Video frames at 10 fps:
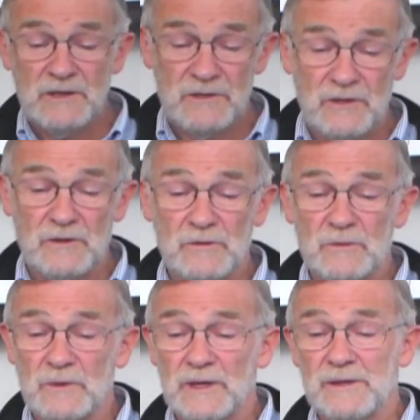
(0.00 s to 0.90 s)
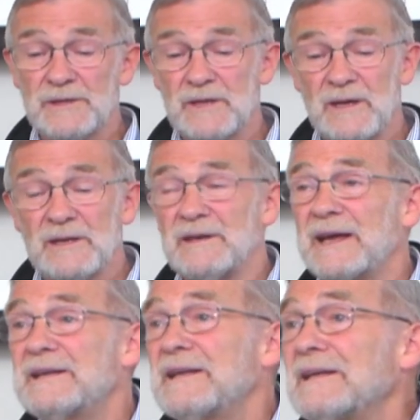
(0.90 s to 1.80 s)
to do with
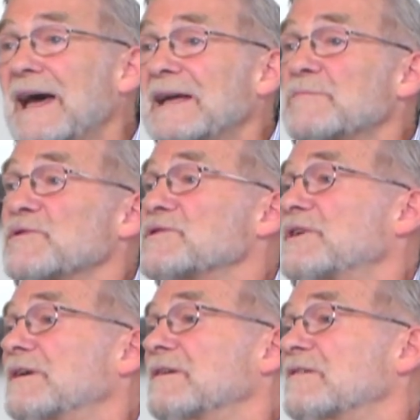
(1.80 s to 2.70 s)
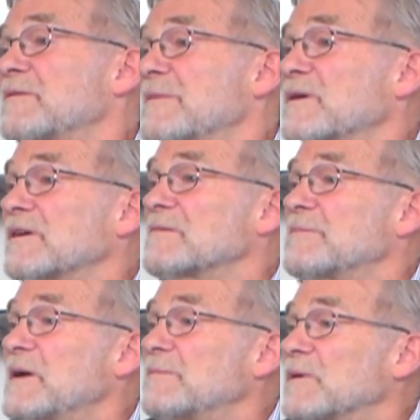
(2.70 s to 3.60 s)
99% of the American
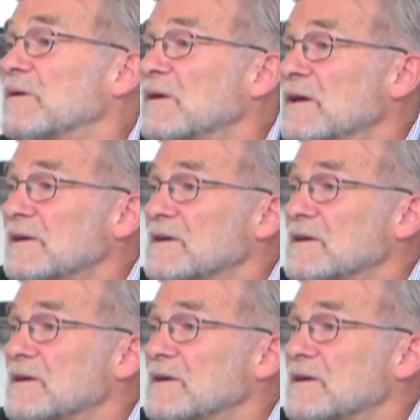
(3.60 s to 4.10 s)
people